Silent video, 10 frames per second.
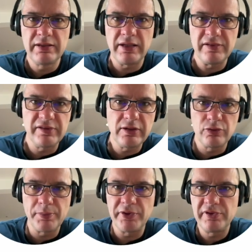
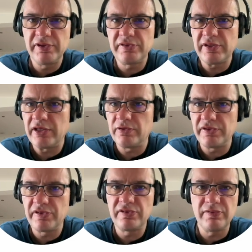Classical robotics
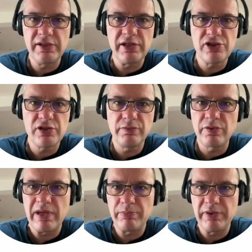addresses navigation
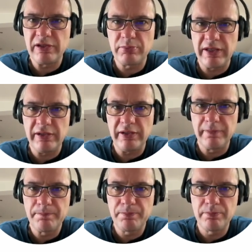with mapping and planning.
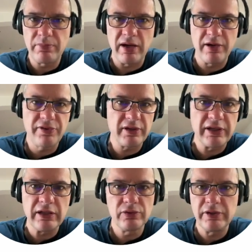Paths
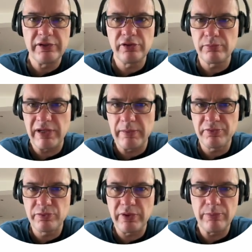are calculated on
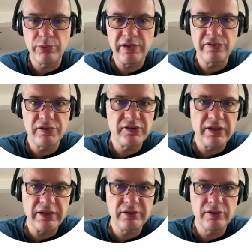maps, waypoints are
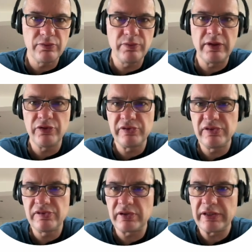selected,
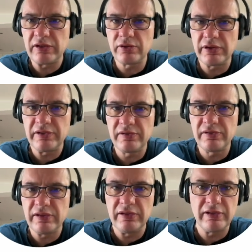velocities are calculated,
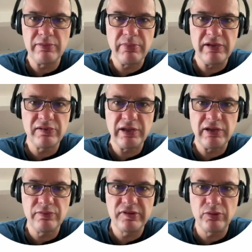and then
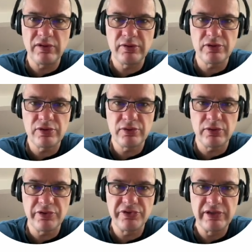maintained with low-level
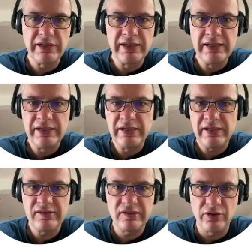controllers.
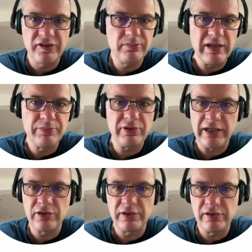As long as maps are
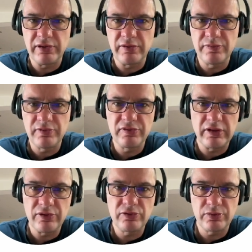accurate enough, this
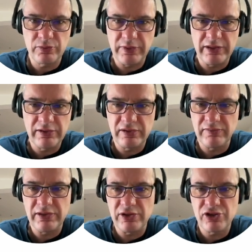allows for quick
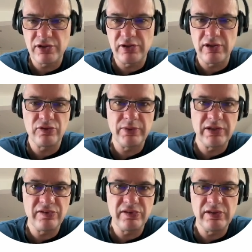navigation, as we
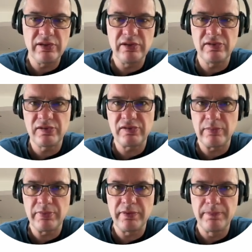can see in this
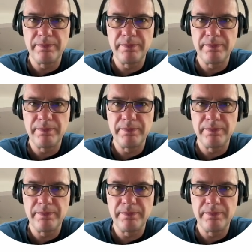example.